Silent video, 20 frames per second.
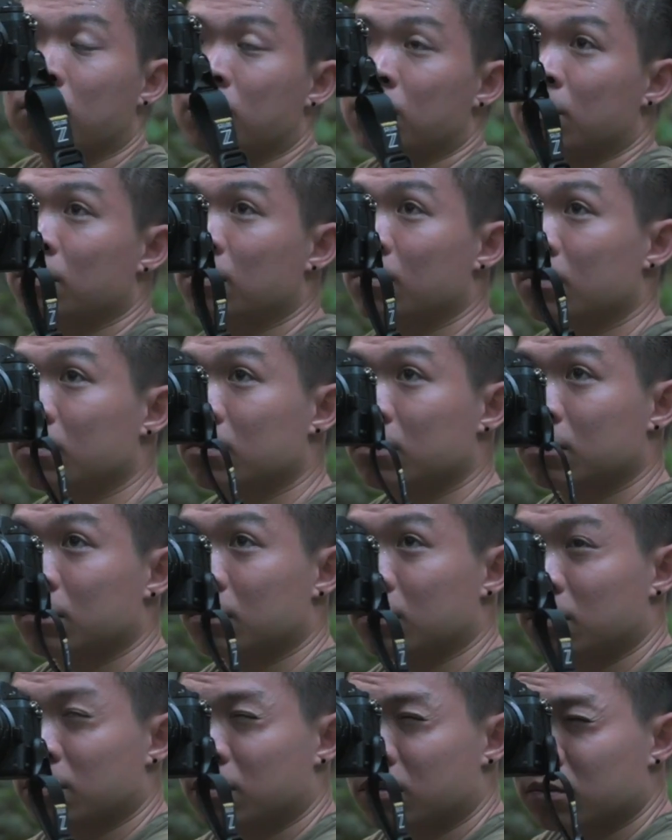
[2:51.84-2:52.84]
good that I
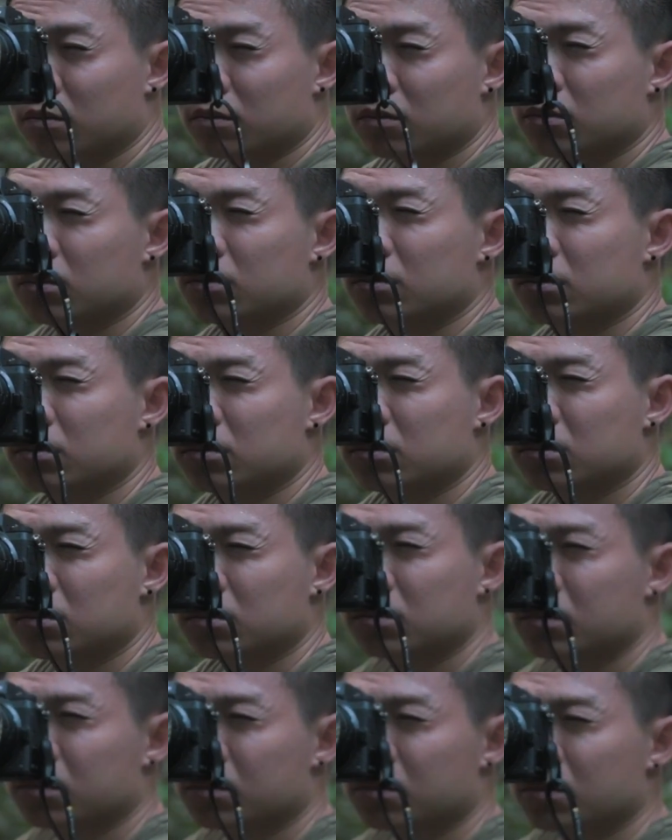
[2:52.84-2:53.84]
can just get away
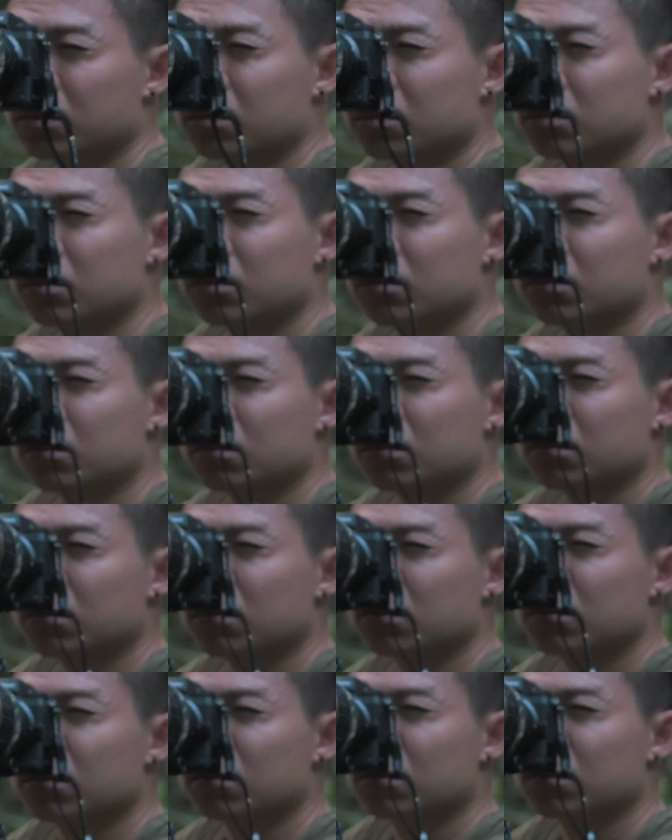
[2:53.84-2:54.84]
with using a
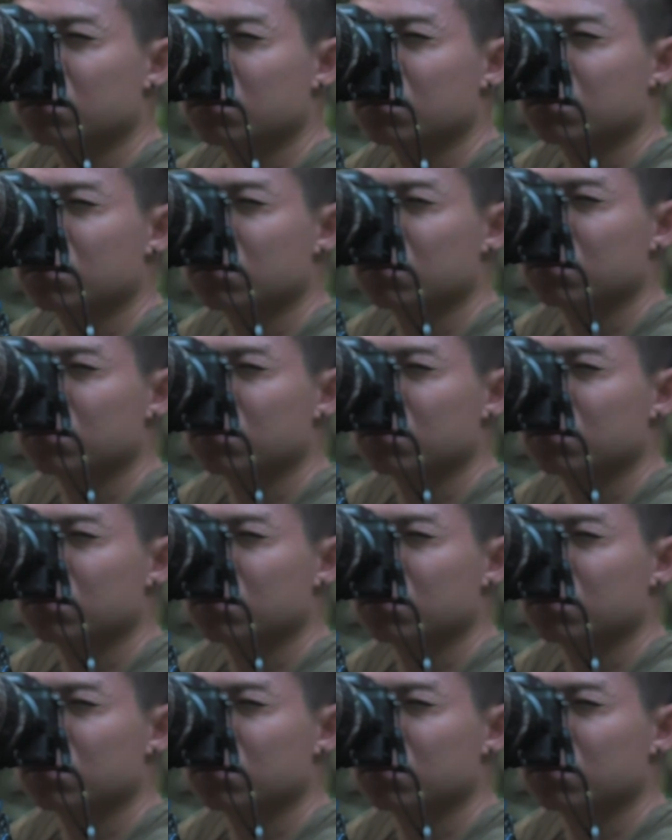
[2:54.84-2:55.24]
monopod or even